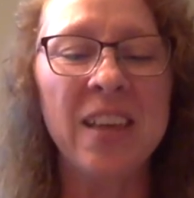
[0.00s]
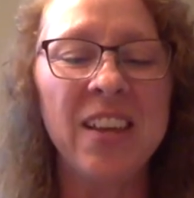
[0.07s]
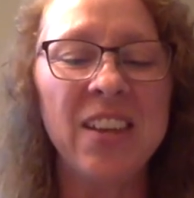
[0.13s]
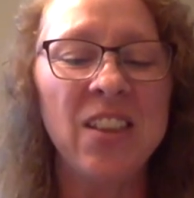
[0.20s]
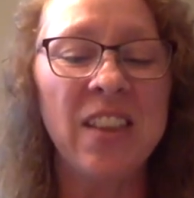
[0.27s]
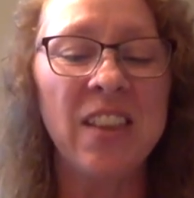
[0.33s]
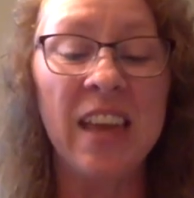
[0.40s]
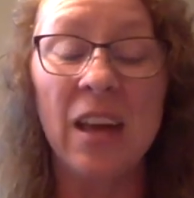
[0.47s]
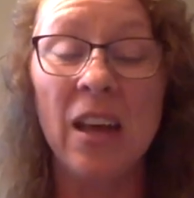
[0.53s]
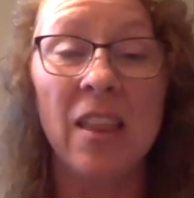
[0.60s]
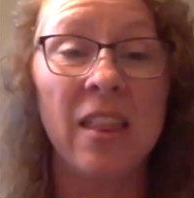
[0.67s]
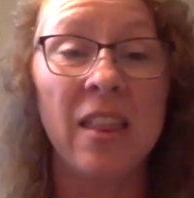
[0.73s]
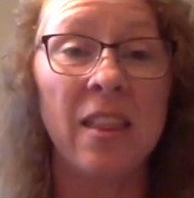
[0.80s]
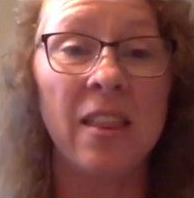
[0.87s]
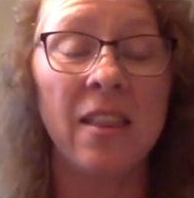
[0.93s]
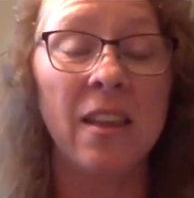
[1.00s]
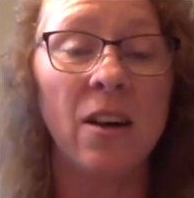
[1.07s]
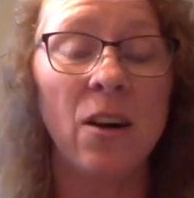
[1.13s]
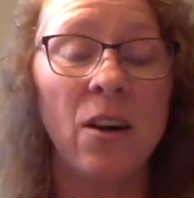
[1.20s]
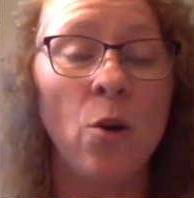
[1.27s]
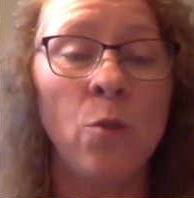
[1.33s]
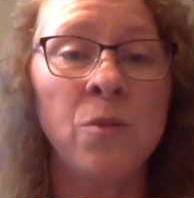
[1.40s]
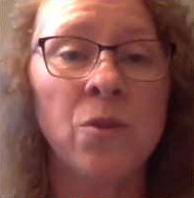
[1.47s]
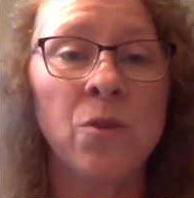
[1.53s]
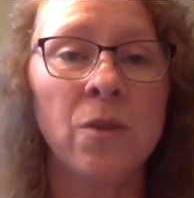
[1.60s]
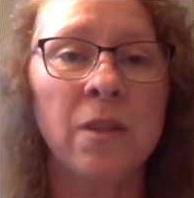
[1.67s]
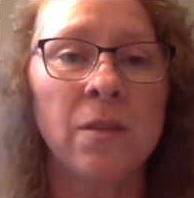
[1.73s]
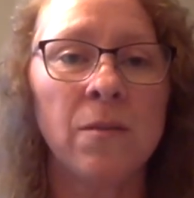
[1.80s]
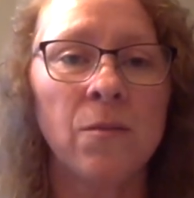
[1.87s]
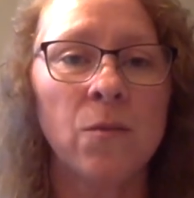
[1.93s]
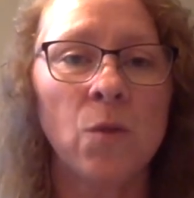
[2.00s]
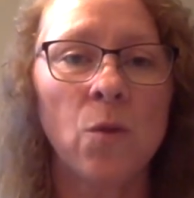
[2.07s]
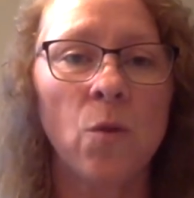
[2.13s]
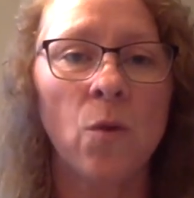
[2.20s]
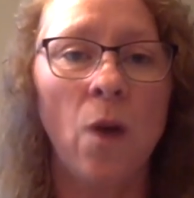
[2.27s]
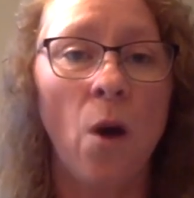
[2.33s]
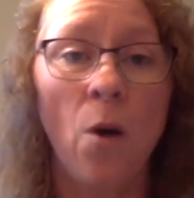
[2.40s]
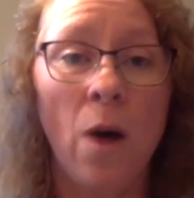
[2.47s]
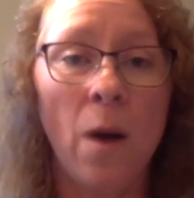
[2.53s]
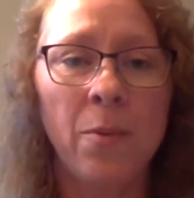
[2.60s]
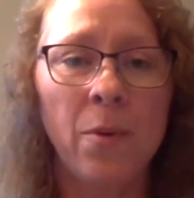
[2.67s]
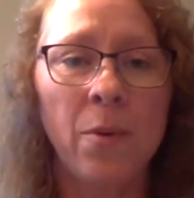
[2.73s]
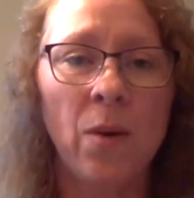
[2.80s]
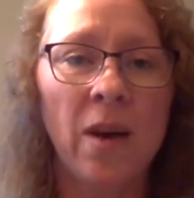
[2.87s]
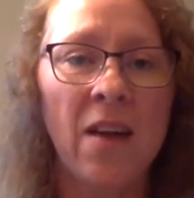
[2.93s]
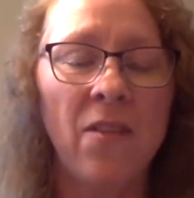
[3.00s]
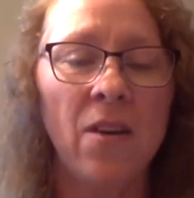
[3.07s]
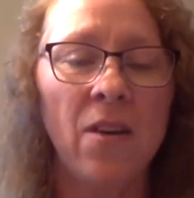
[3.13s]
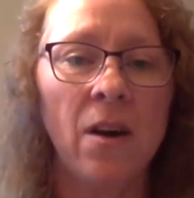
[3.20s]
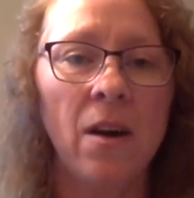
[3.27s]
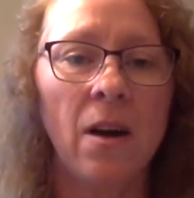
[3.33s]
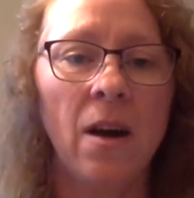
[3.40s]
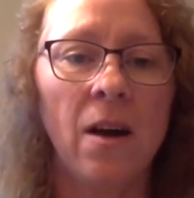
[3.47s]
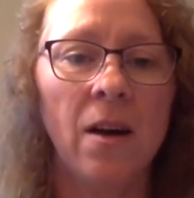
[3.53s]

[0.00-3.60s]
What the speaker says: the homeschooling co-op or whatever,